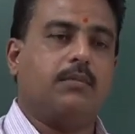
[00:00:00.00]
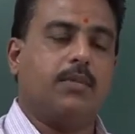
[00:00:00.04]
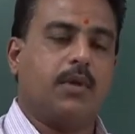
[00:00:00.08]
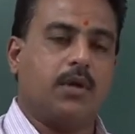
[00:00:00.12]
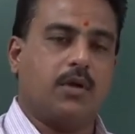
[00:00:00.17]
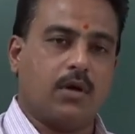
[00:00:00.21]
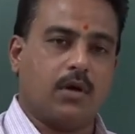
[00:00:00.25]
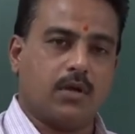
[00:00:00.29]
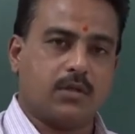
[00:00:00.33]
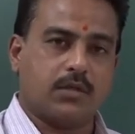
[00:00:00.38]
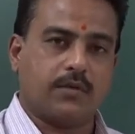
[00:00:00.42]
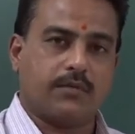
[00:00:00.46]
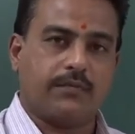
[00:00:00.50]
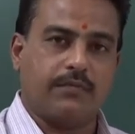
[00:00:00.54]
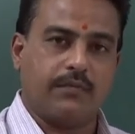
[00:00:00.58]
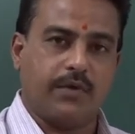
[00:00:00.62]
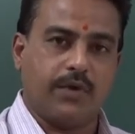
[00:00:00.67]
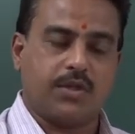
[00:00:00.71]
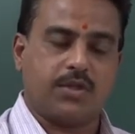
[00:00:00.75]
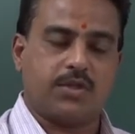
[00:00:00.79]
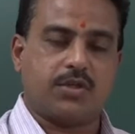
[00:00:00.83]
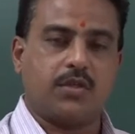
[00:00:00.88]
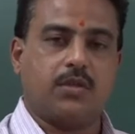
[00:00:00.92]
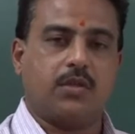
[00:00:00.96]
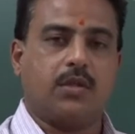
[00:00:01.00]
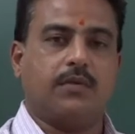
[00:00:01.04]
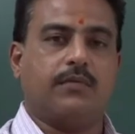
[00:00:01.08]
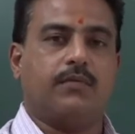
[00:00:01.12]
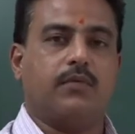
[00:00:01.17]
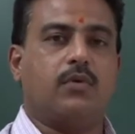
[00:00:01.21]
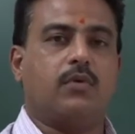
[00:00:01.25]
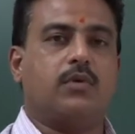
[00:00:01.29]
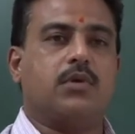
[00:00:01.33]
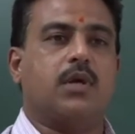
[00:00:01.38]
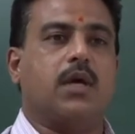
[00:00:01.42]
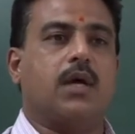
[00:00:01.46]
because of which the
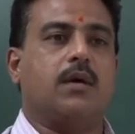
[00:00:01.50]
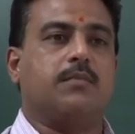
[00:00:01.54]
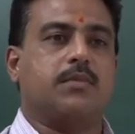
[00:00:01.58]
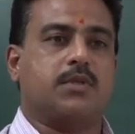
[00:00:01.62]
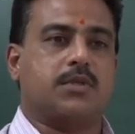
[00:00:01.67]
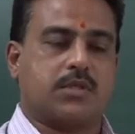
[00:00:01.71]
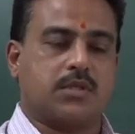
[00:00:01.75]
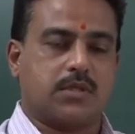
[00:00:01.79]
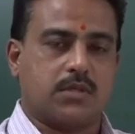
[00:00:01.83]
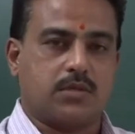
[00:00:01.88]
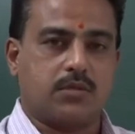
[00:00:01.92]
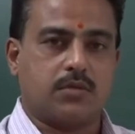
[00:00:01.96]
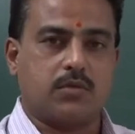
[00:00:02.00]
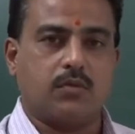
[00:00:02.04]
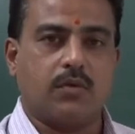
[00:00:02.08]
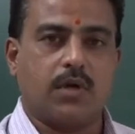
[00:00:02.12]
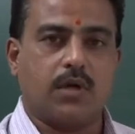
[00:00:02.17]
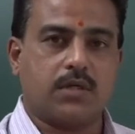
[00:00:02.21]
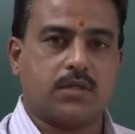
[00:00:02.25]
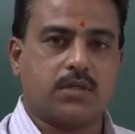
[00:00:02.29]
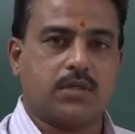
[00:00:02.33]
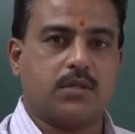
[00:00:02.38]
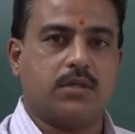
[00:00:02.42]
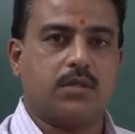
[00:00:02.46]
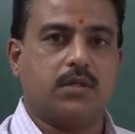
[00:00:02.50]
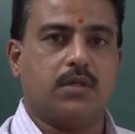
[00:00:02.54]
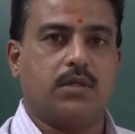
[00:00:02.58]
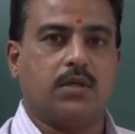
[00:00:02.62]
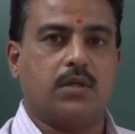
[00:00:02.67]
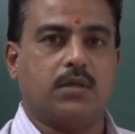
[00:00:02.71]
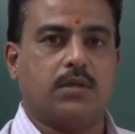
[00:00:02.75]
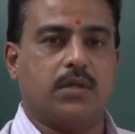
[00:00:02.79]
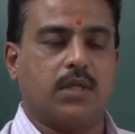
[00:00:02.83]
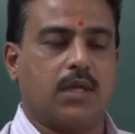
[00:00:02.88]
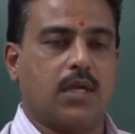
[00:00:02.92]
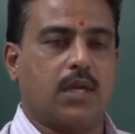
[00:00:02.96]
fruit comes
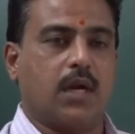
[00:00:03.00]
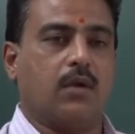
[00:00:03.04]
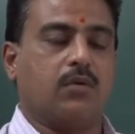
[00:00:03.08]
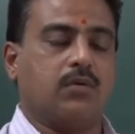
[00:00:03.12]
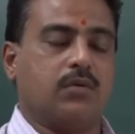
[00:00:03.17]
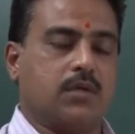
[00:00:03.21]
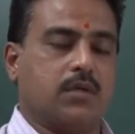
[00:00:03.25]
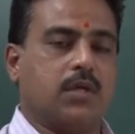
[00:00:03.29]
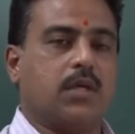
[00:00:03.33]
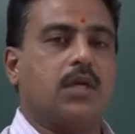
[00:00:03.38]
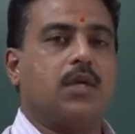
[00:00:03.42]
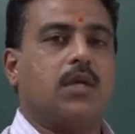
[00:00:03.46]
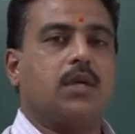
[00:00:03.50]
towards the ground,